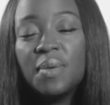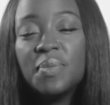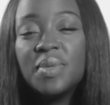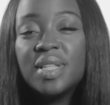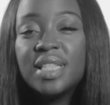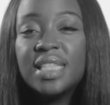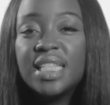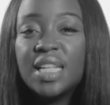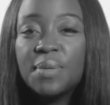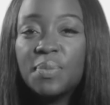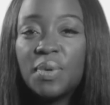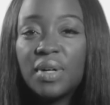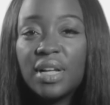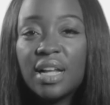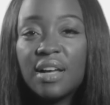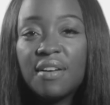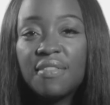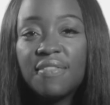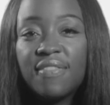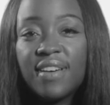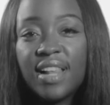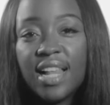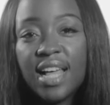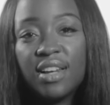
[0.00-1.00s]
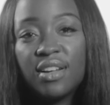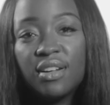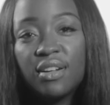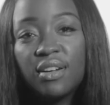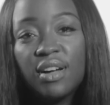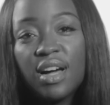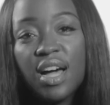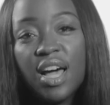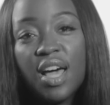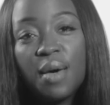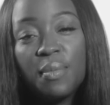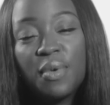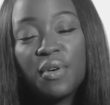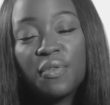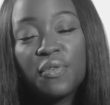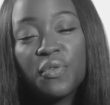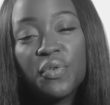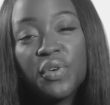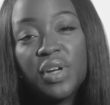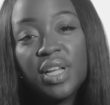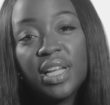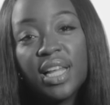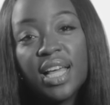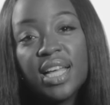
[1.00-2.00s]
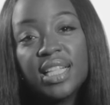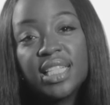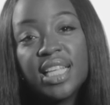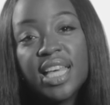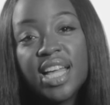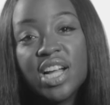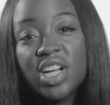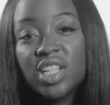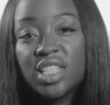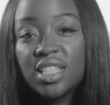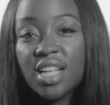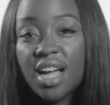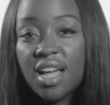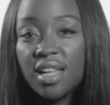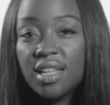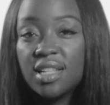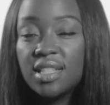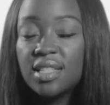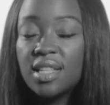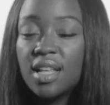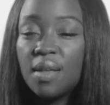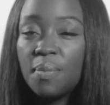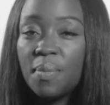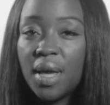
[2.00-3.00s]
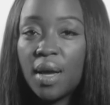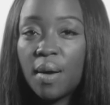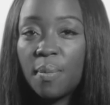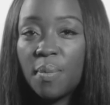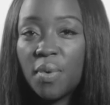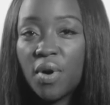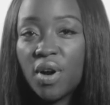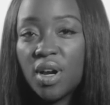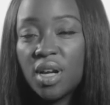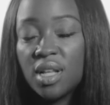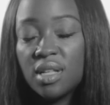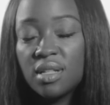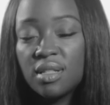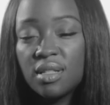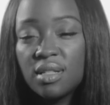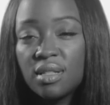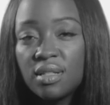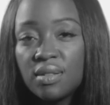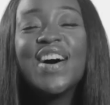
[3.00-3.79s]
name is Debola Falana. I am a freelance hairstylist and makeup artist.